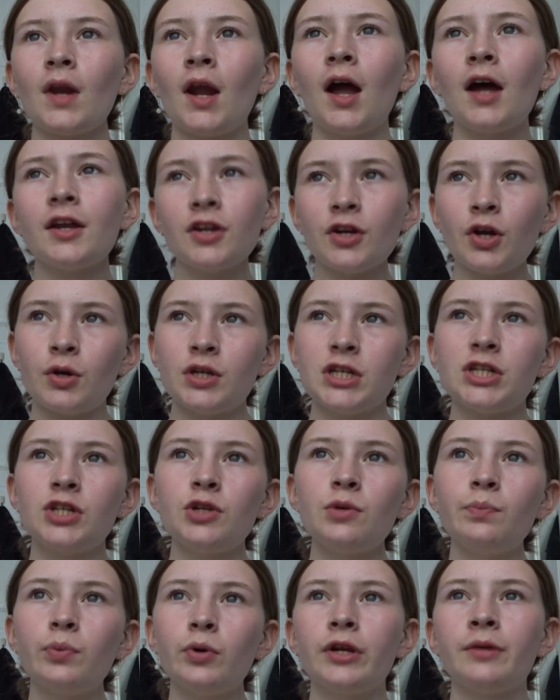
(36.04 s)
I don't know, it's just a
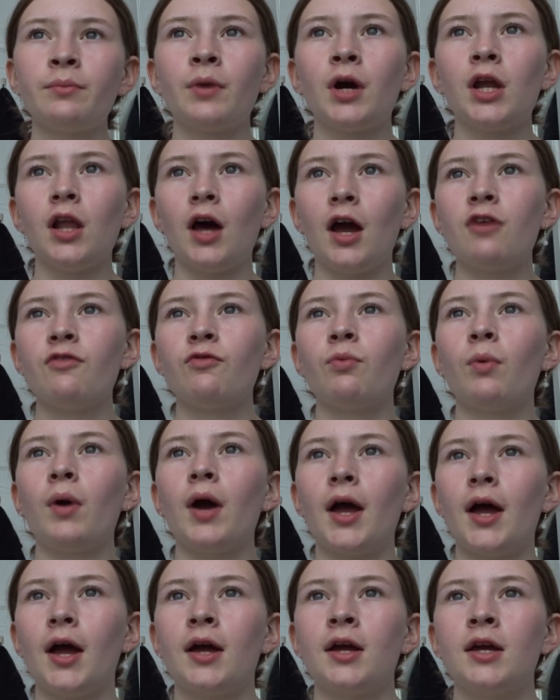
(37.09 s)
point in my life
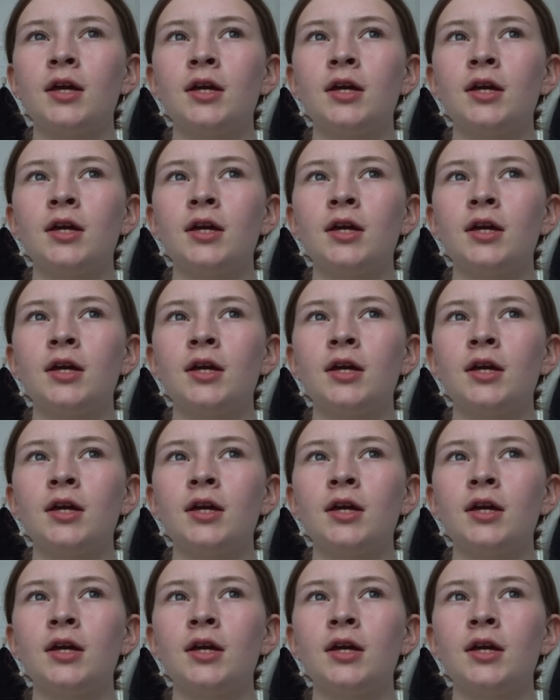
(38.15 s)
where